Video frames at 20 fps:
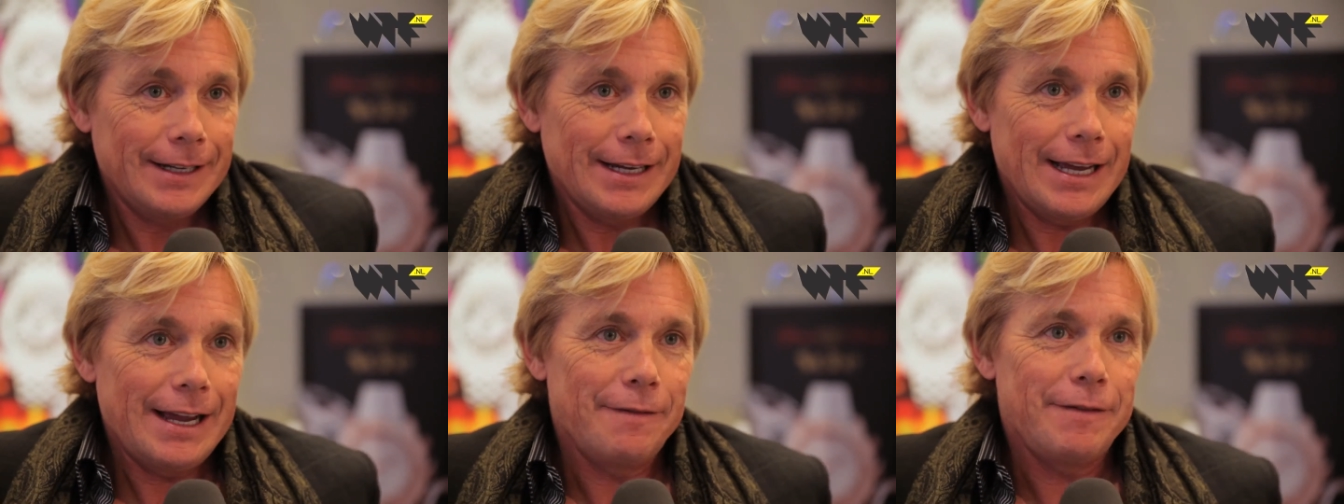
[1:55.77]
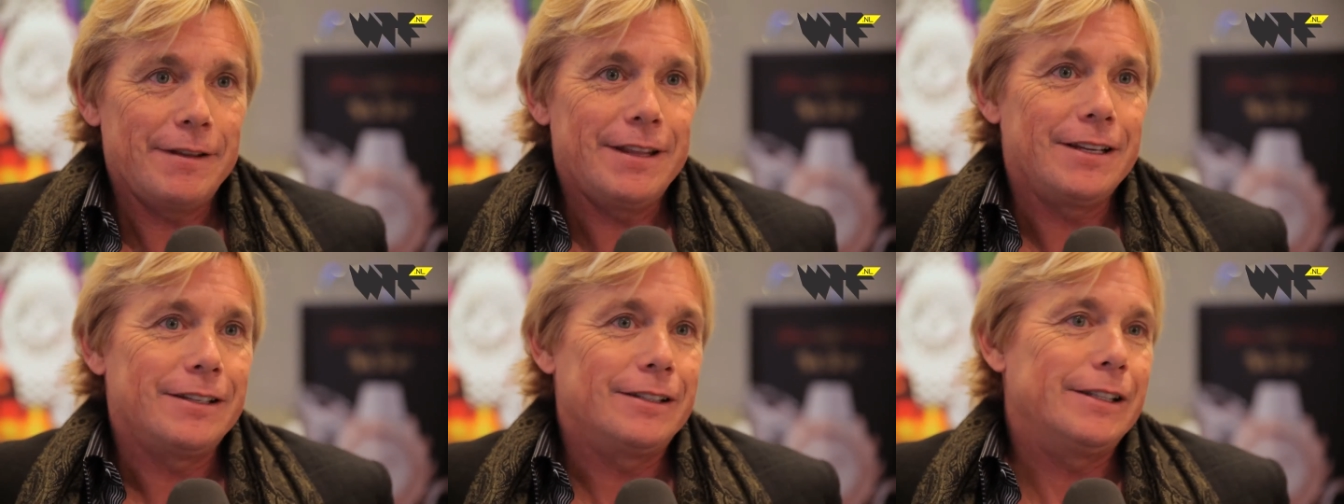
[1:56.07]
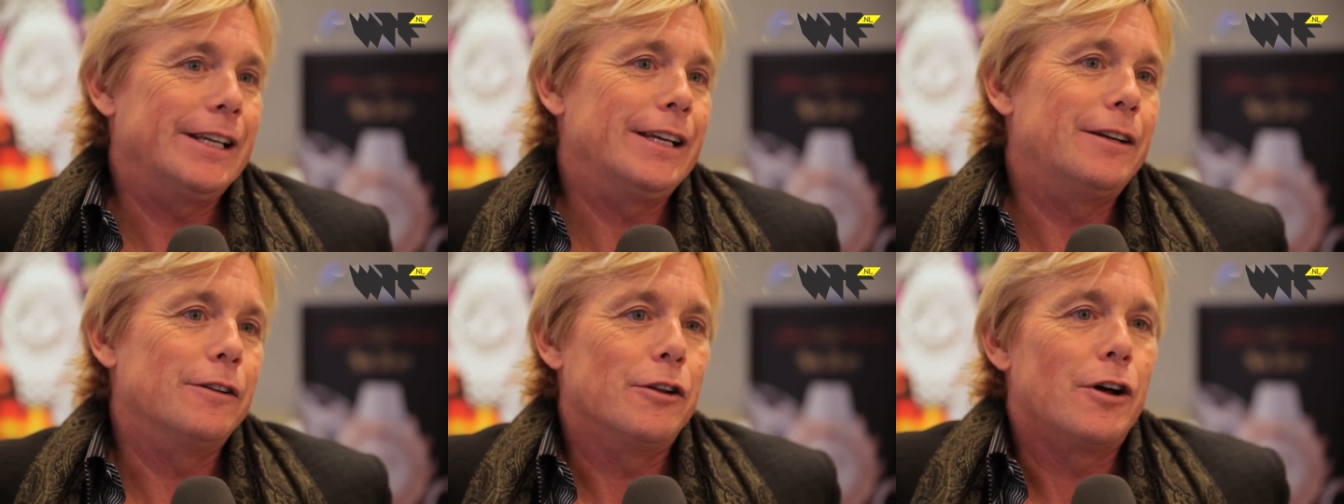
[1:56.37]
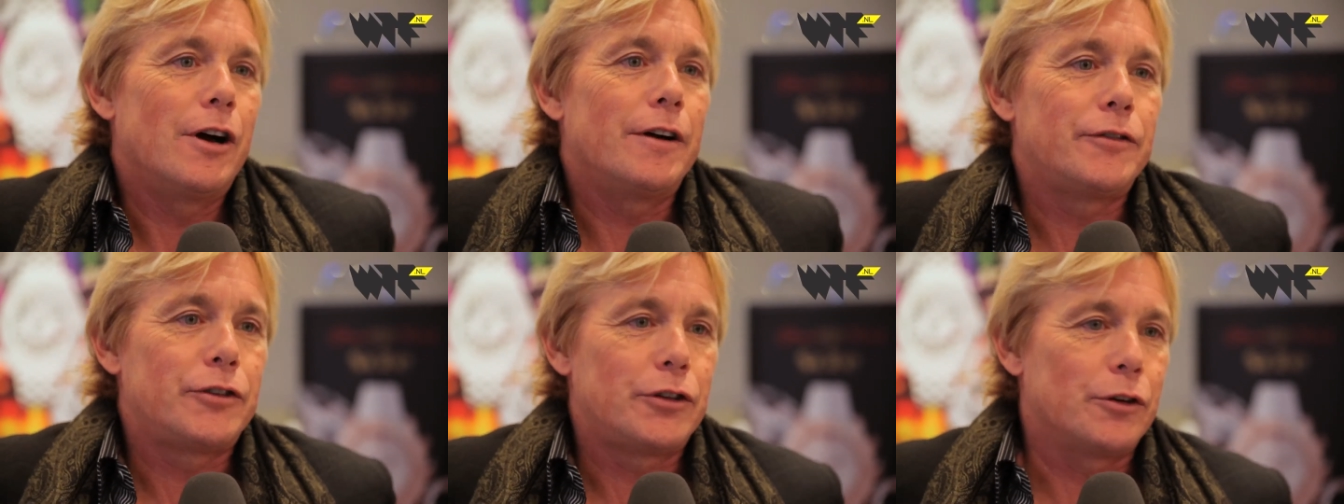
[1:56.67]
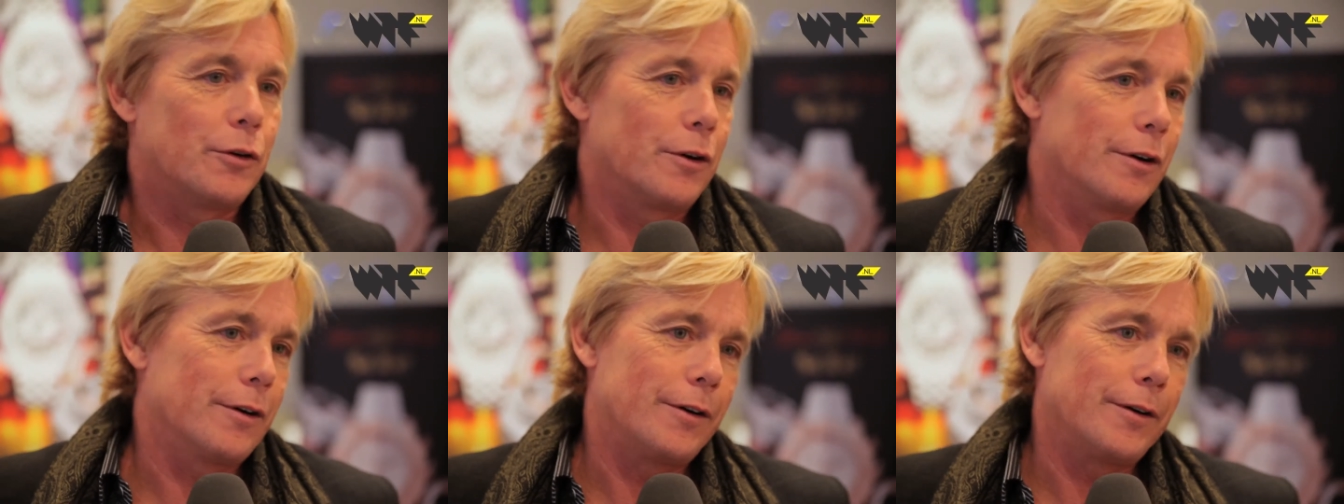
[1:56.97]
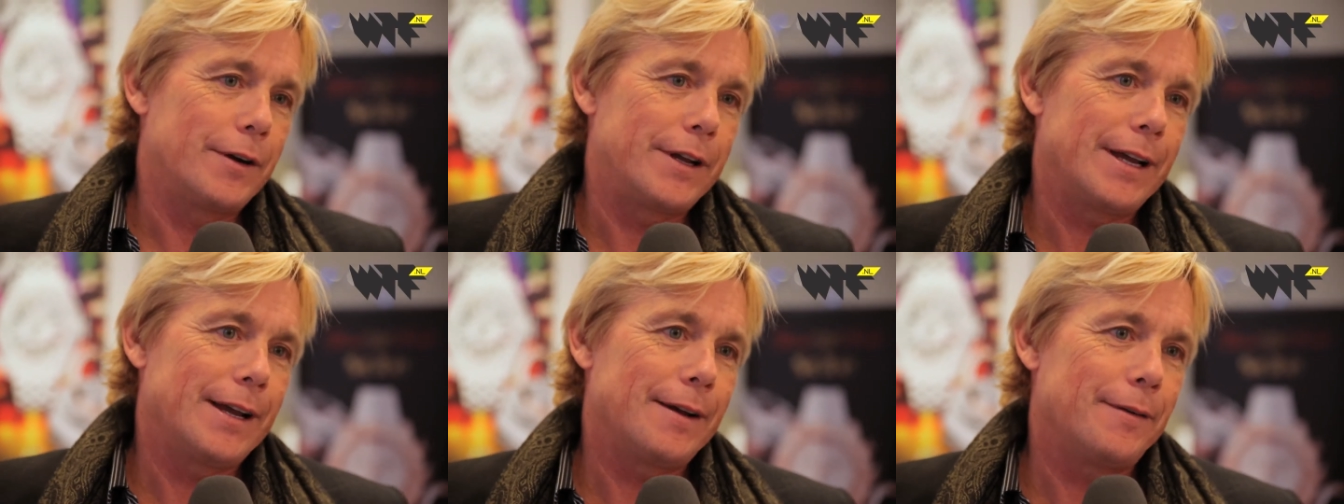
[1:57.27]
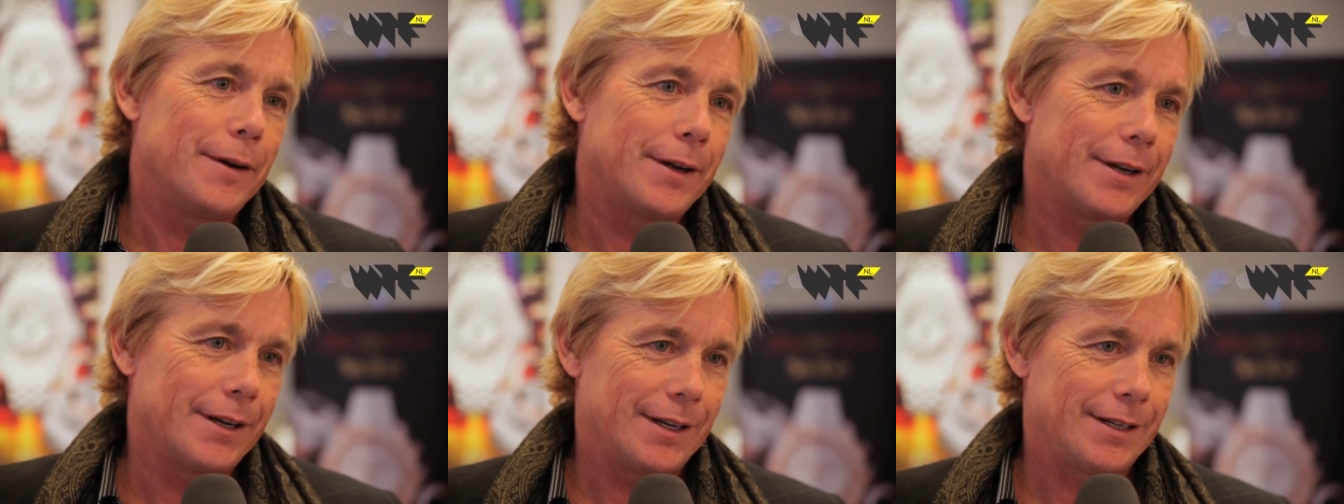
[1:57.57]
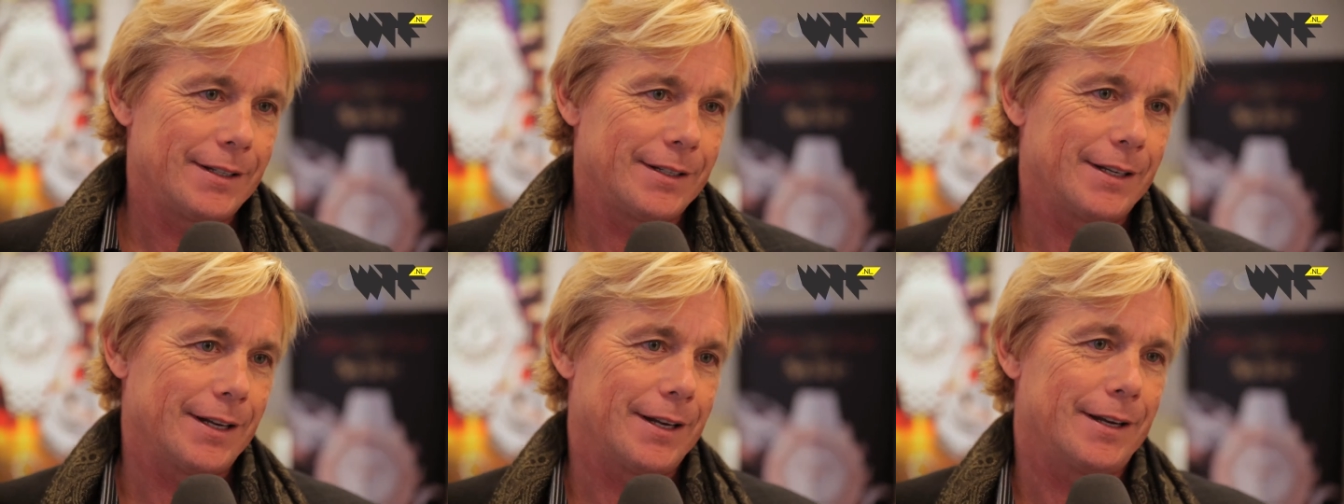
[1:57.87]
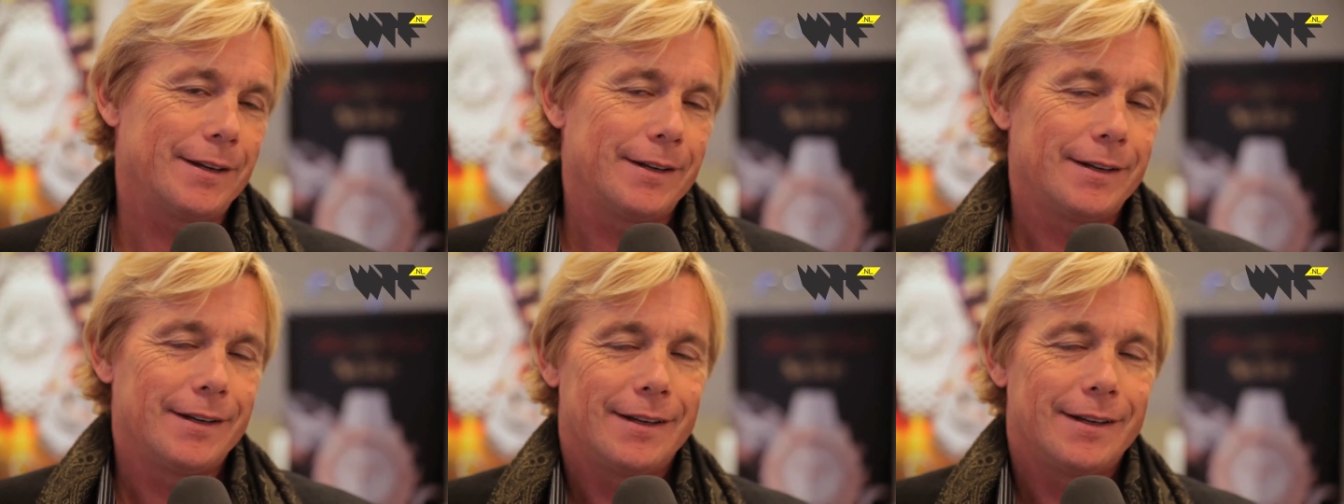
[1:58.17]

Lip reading: everything's legal offshore, okay? What can I say?